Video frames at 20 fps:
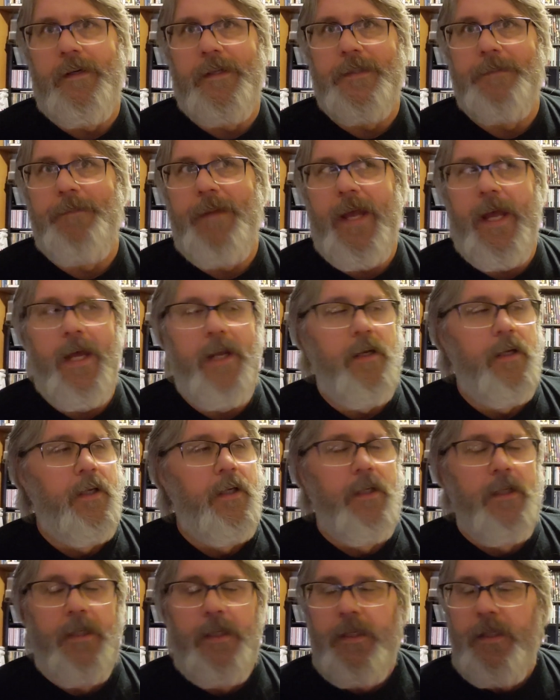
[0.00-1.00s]
or bad,
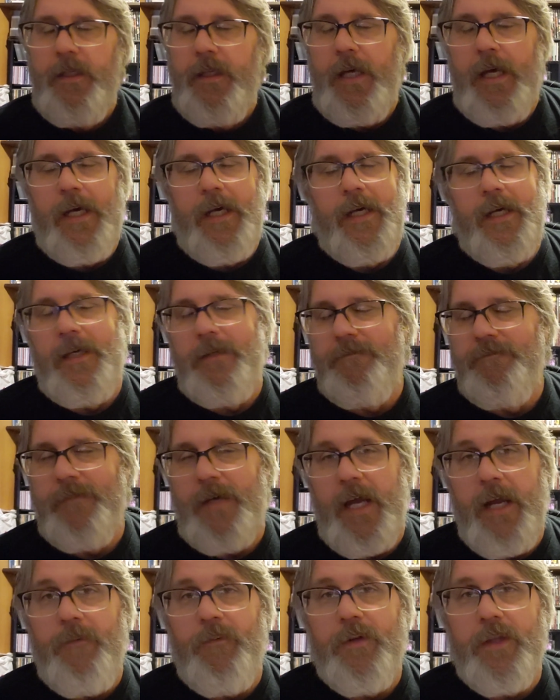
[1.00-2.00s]

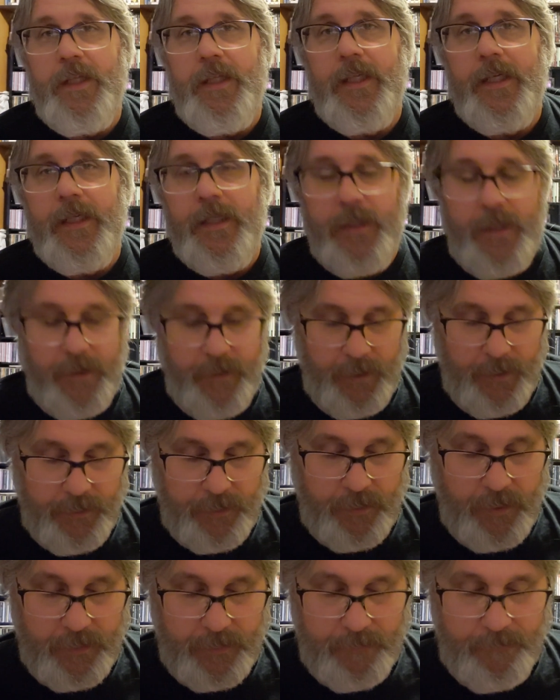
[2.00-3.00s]
I really like it. I think it's
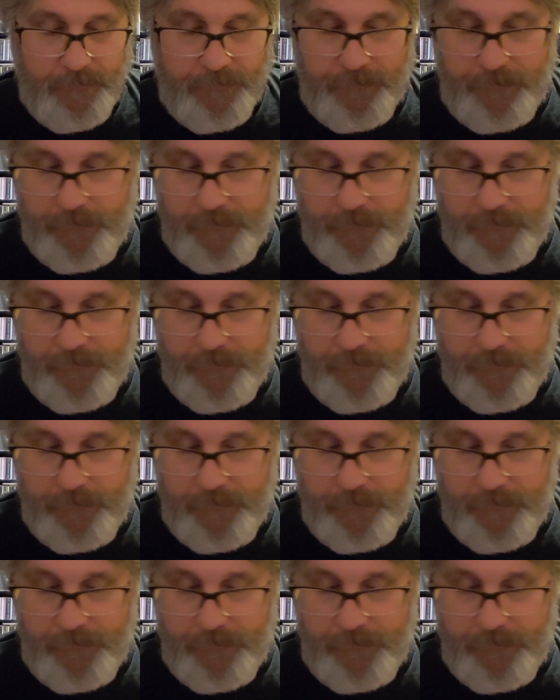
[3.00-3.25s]
awesome.